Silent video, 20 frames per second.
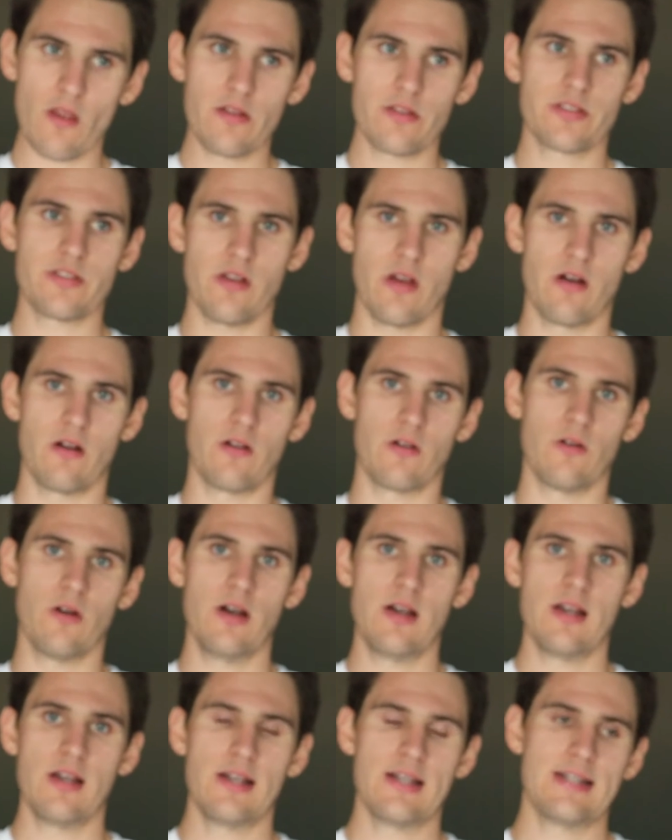So
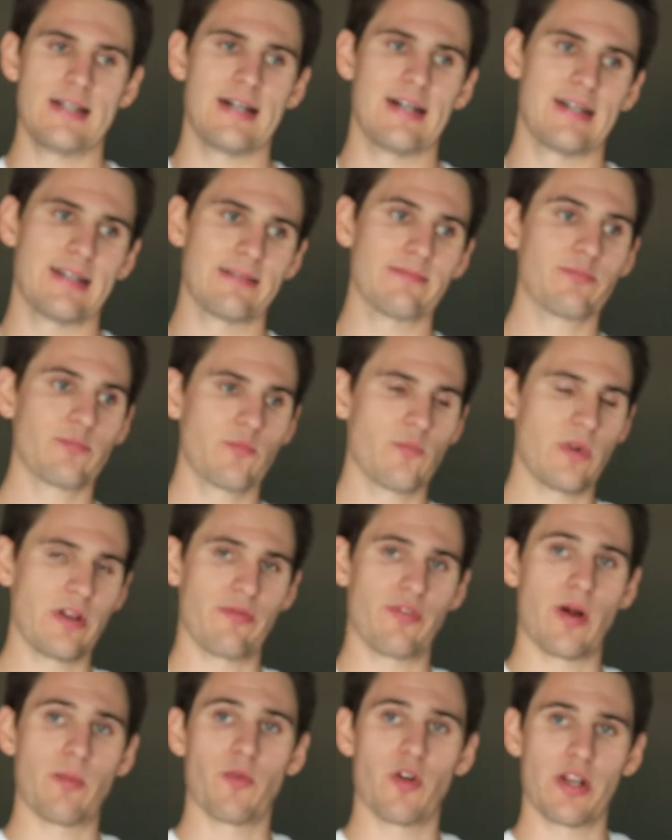
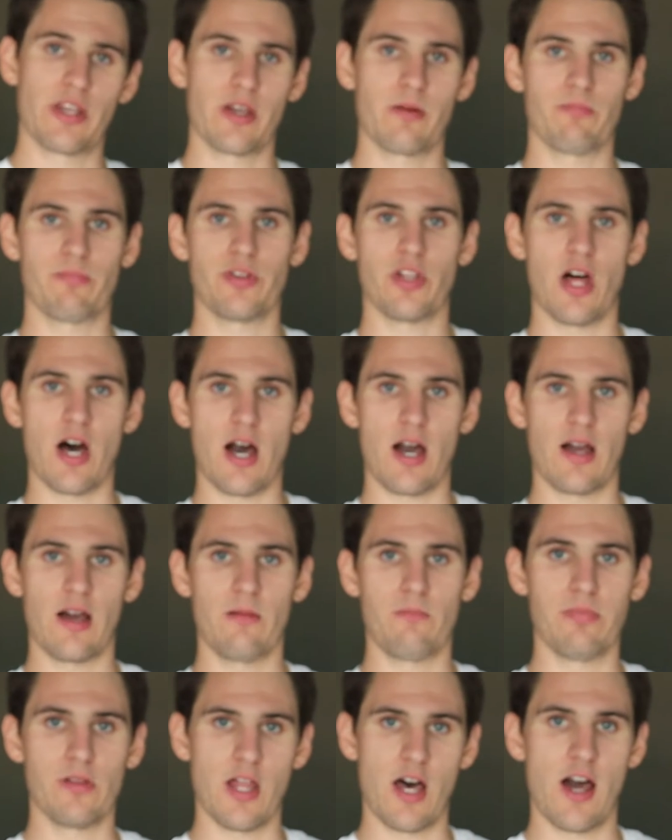if I'm running a
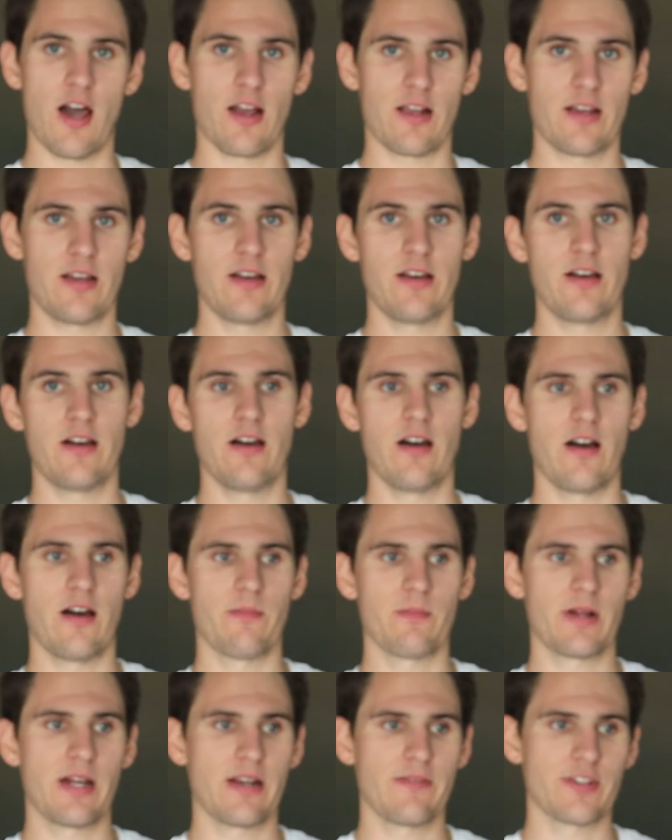block,
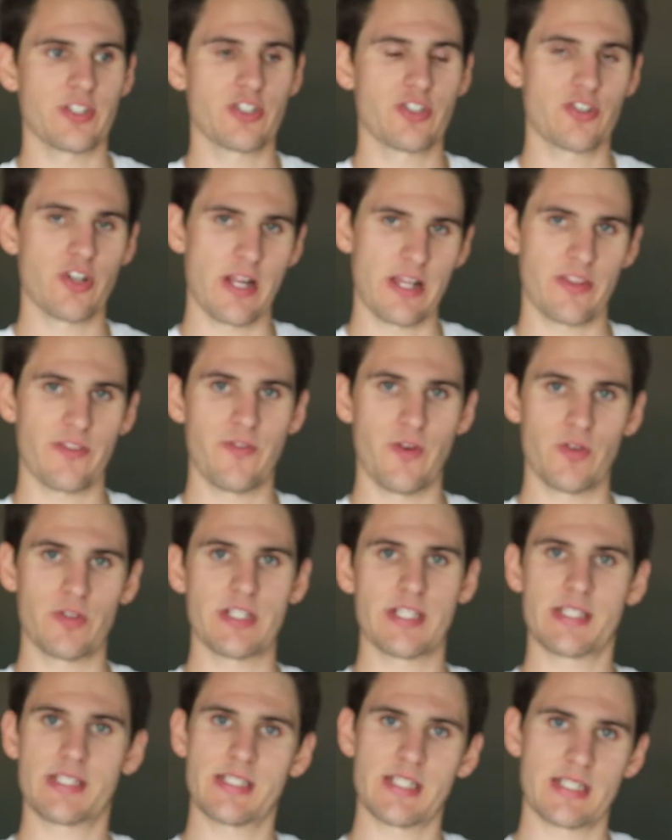kind of a strength
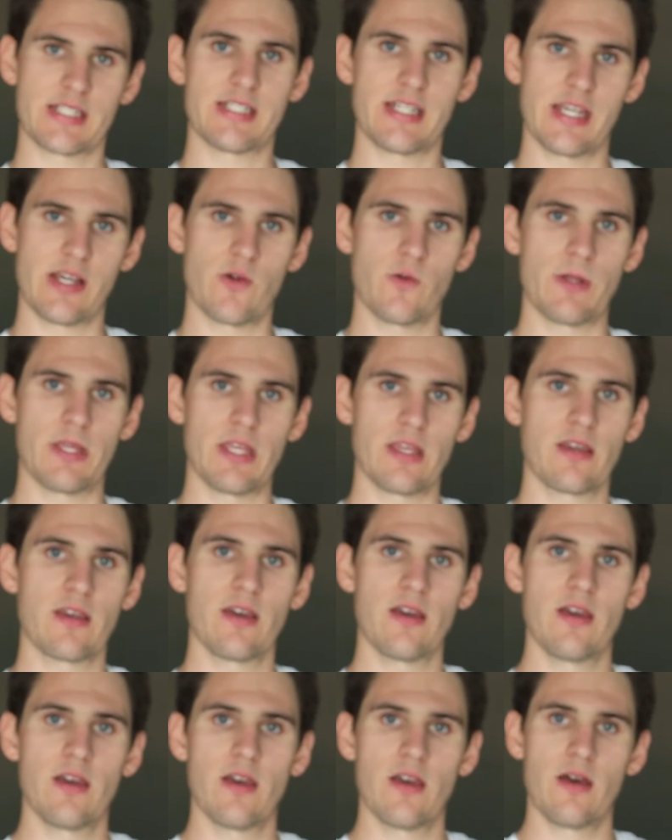focused 6 day a
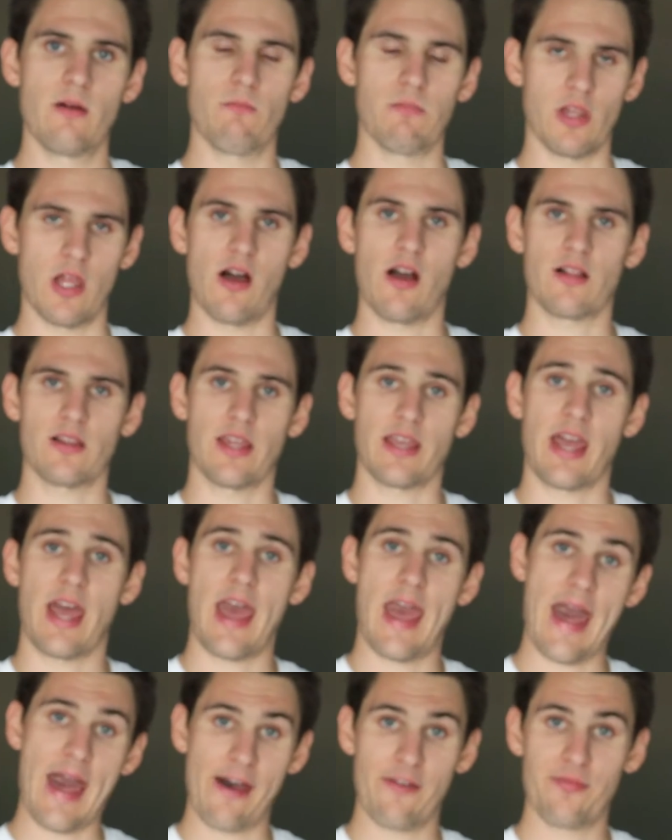week block like I
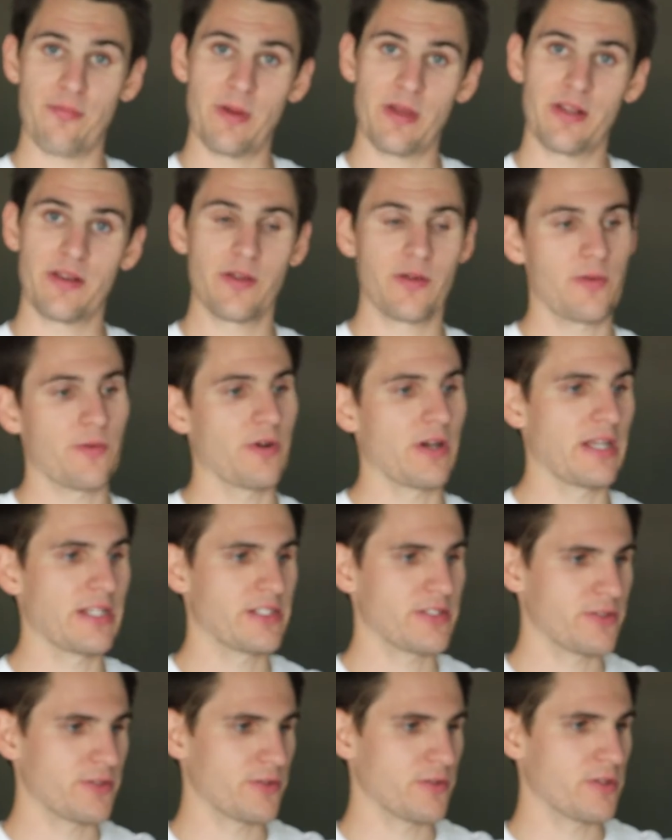have been, where I
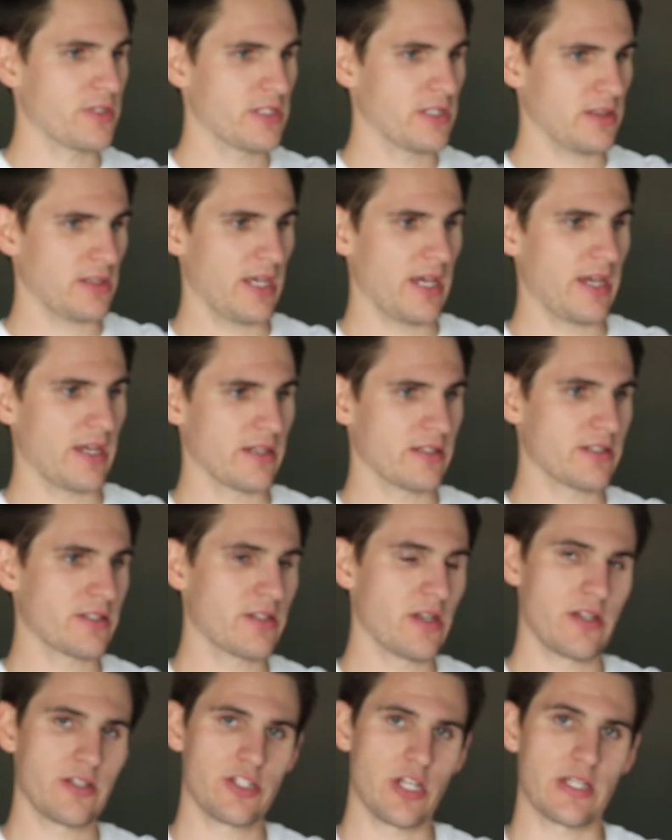do
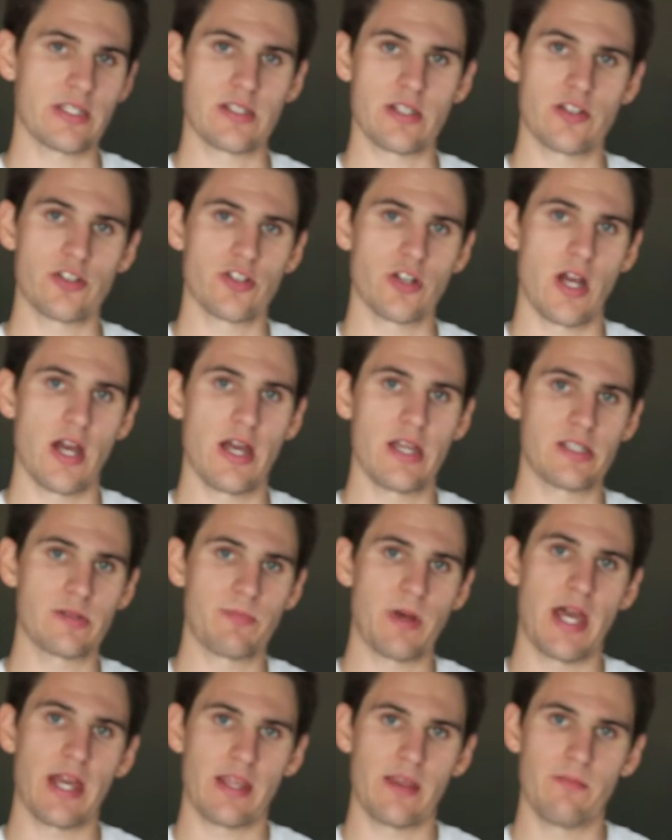legs, chest and tris,
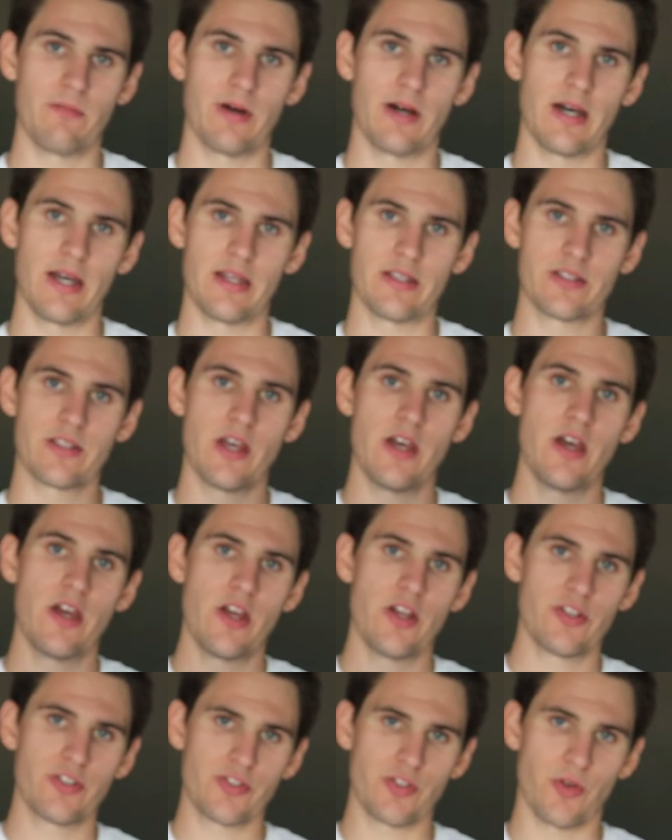back and bis,
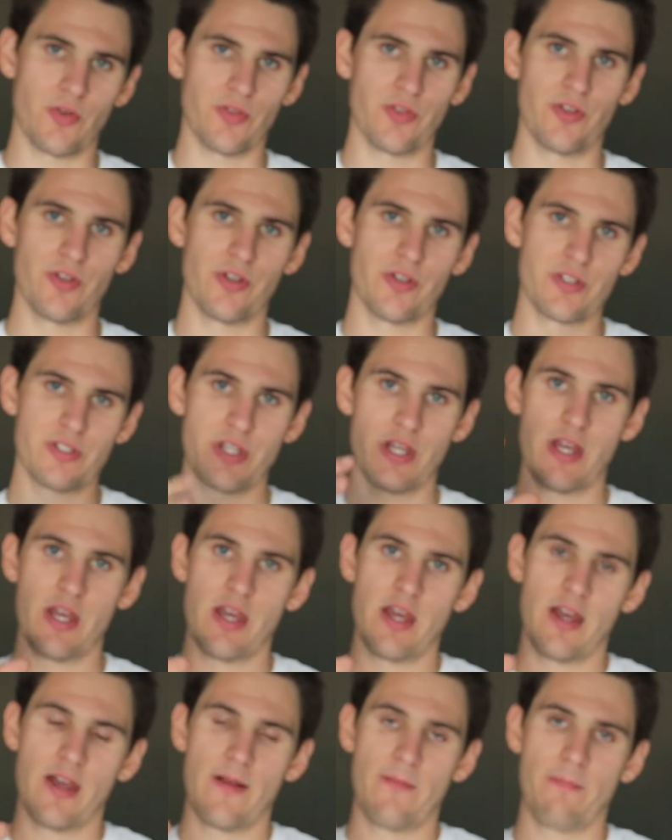shoulders,
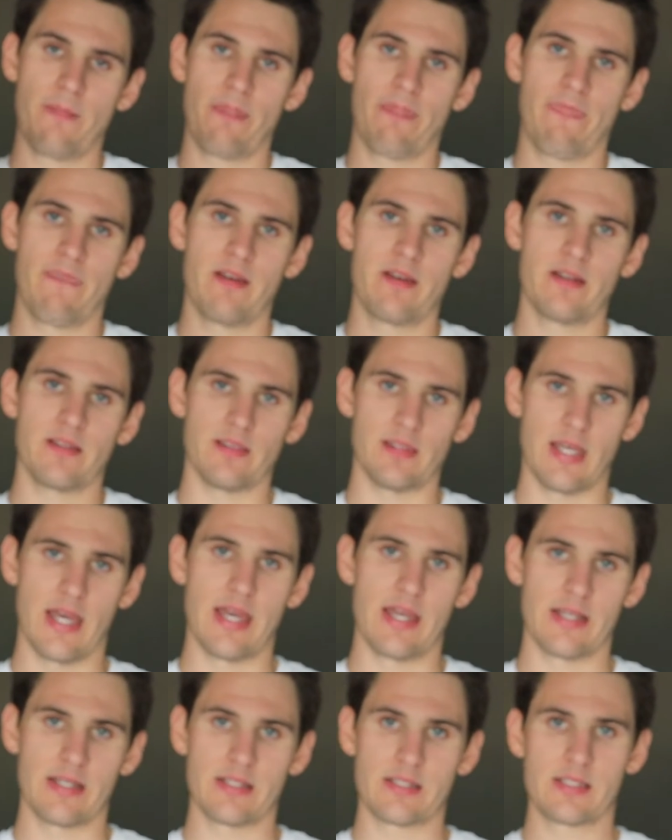
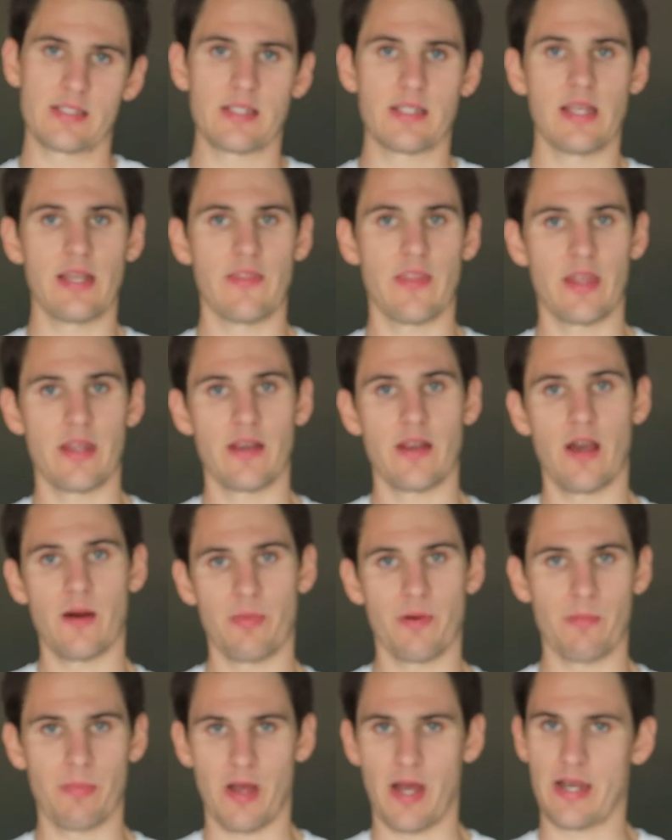legs, and then
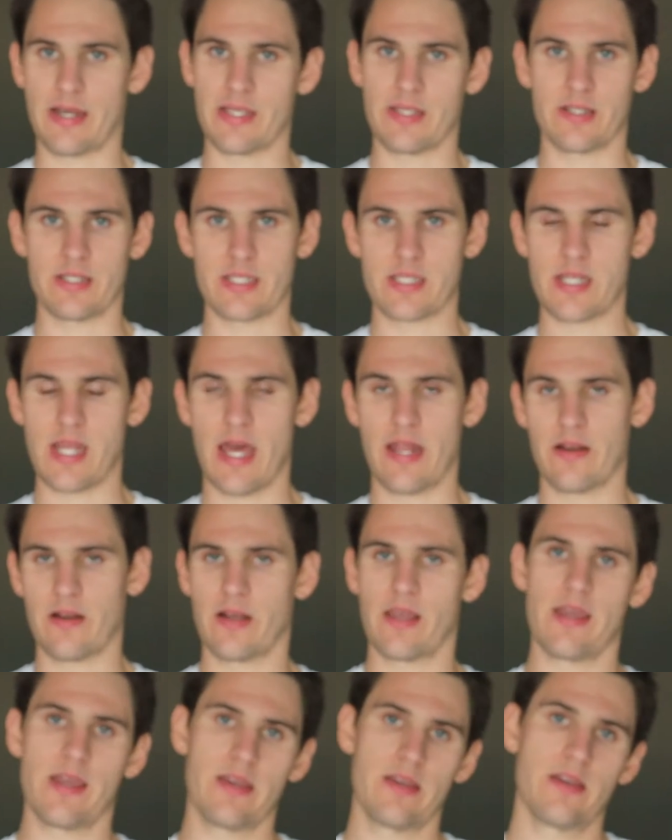upper body on
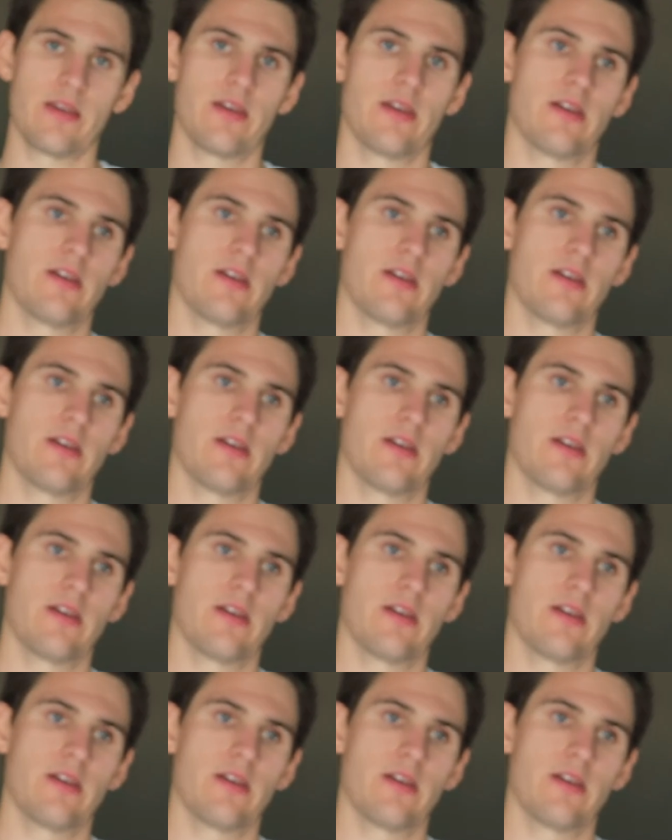Saturday.